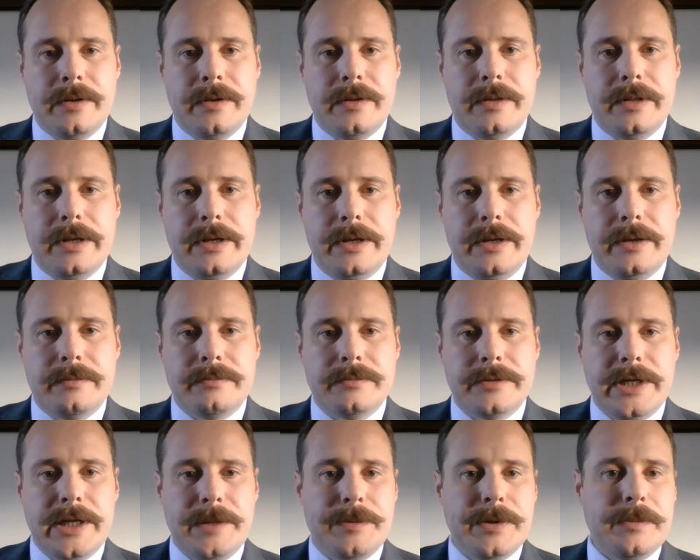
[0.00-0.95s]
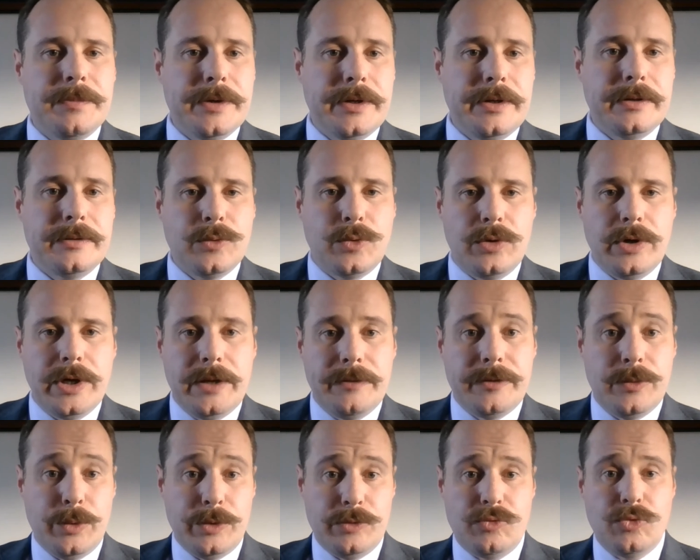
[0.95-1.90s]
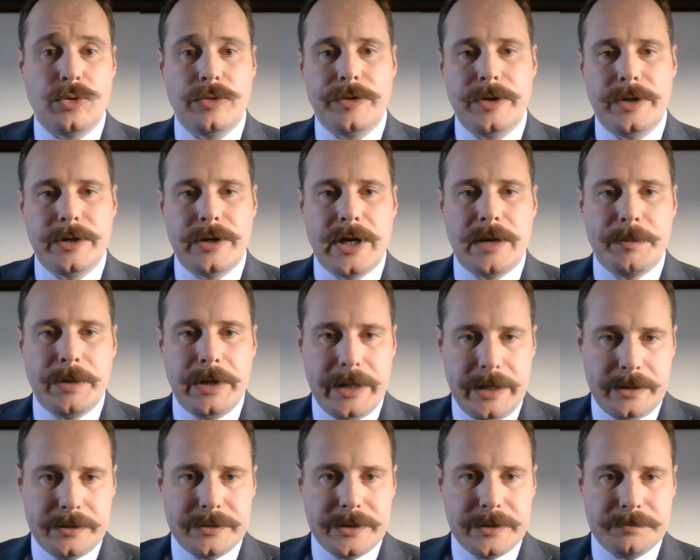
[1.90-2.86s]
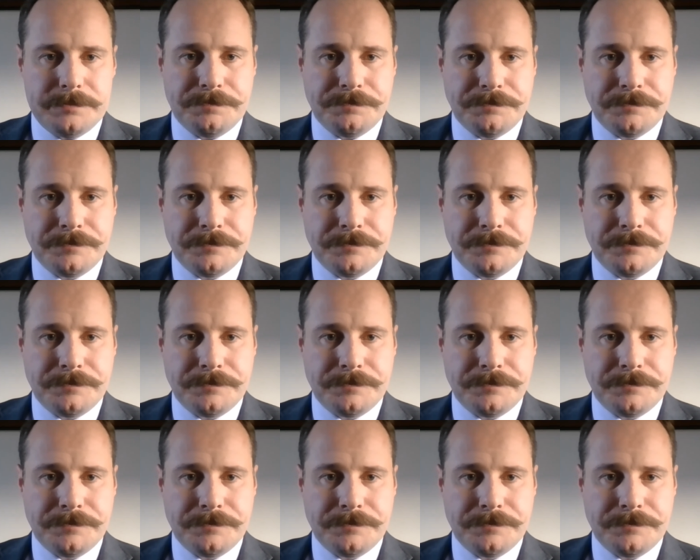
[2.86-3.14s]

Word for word: the DPP sought leave to withdraw the indictment against him,